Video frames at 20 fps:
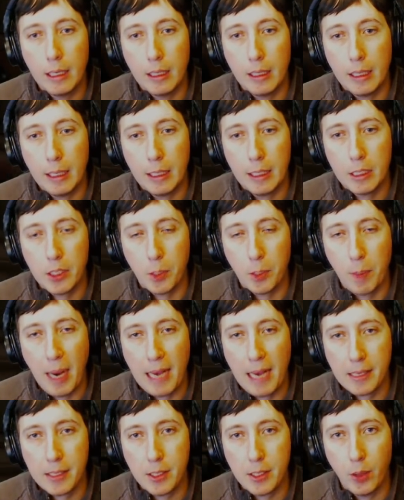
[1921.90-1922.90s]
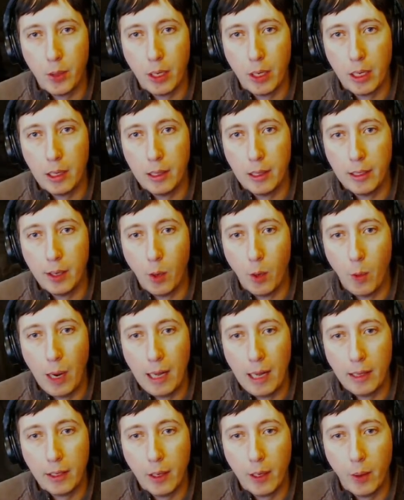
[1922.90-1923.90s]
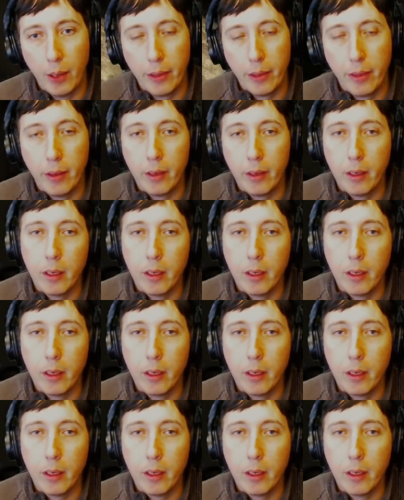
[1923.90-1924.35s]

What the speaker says: It surpassed Dota a little while ago, I think.